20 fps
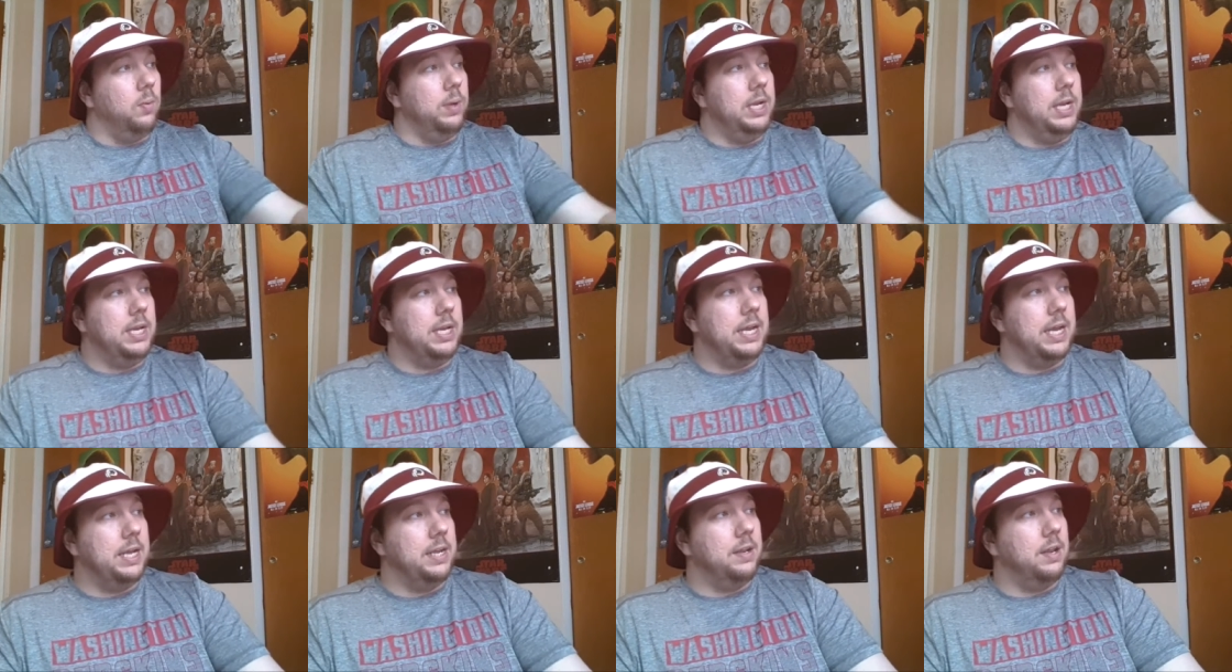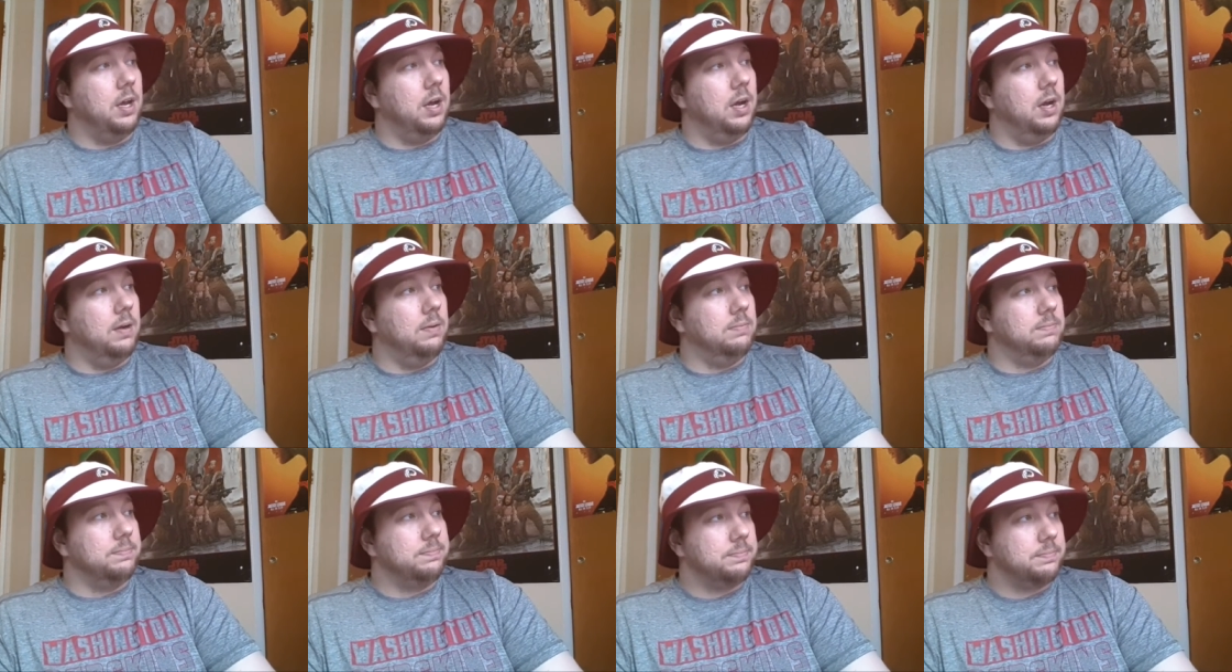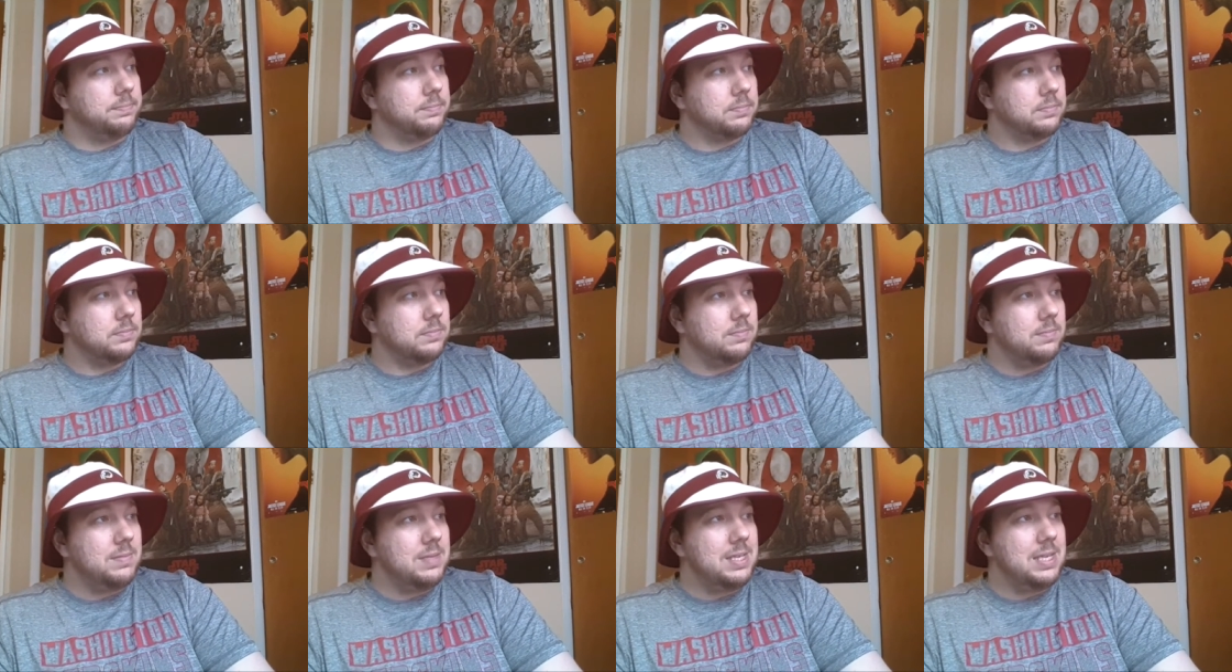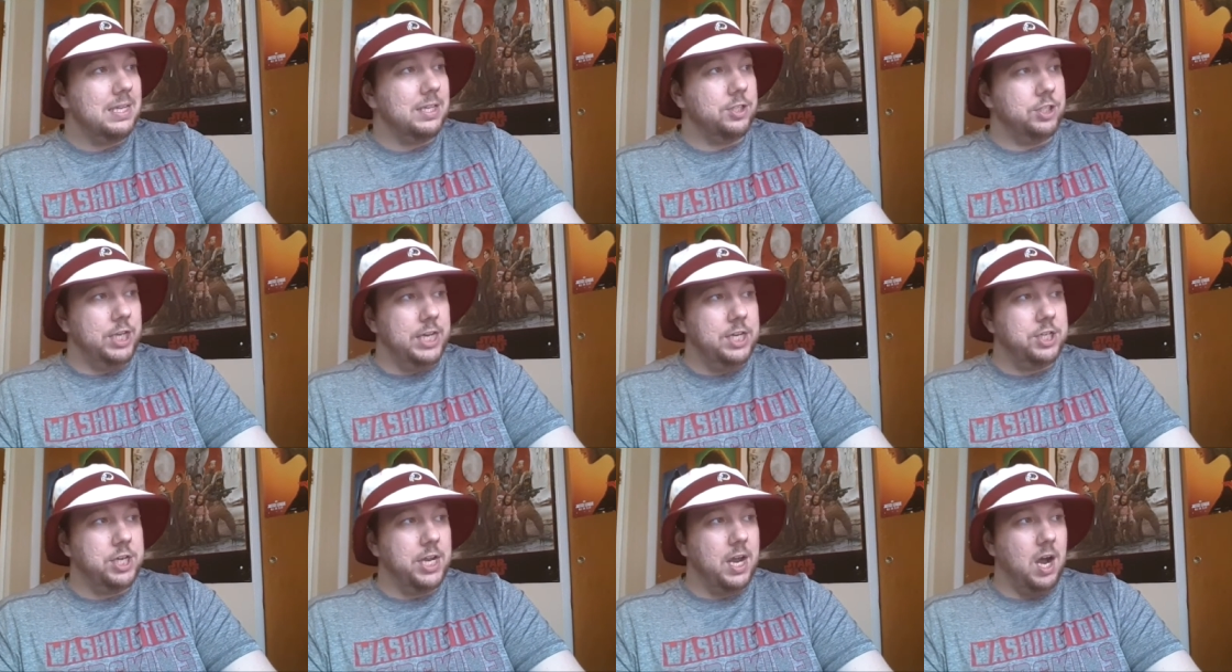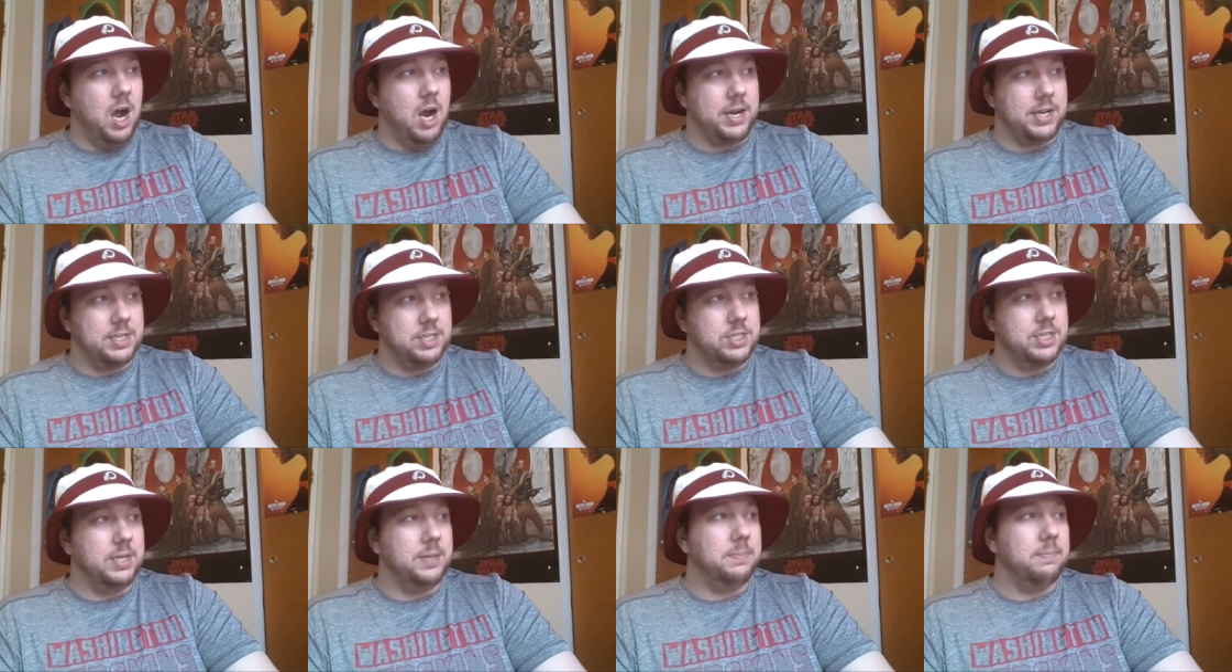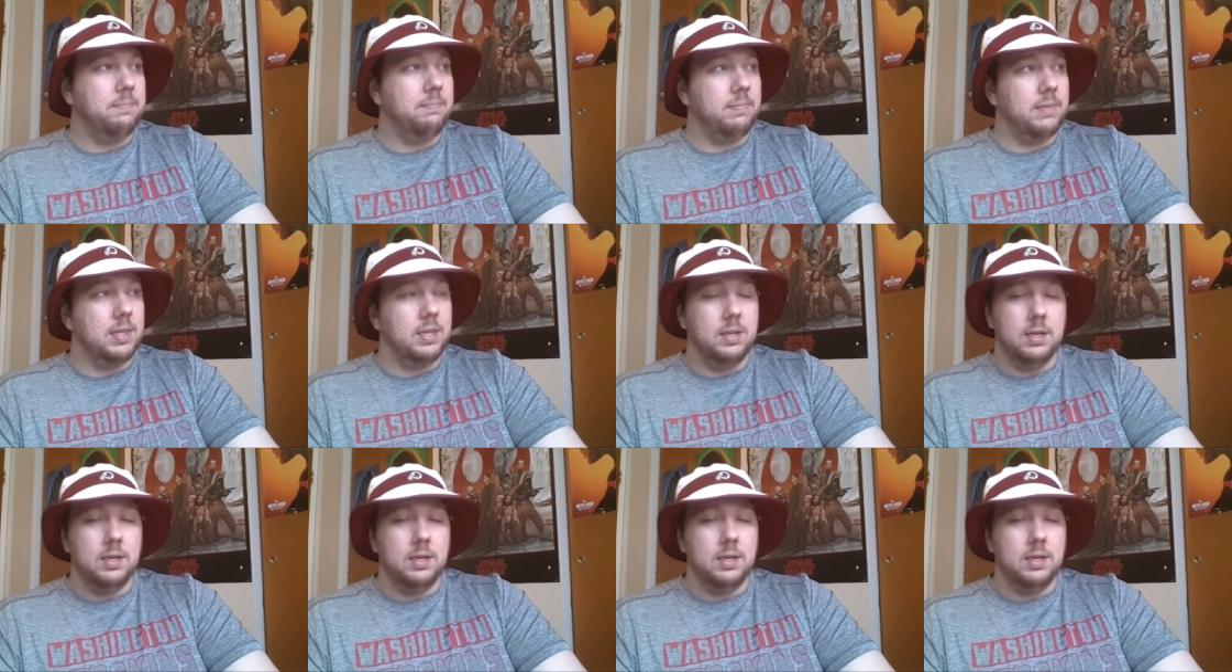We need to get T.J. Hawkinson,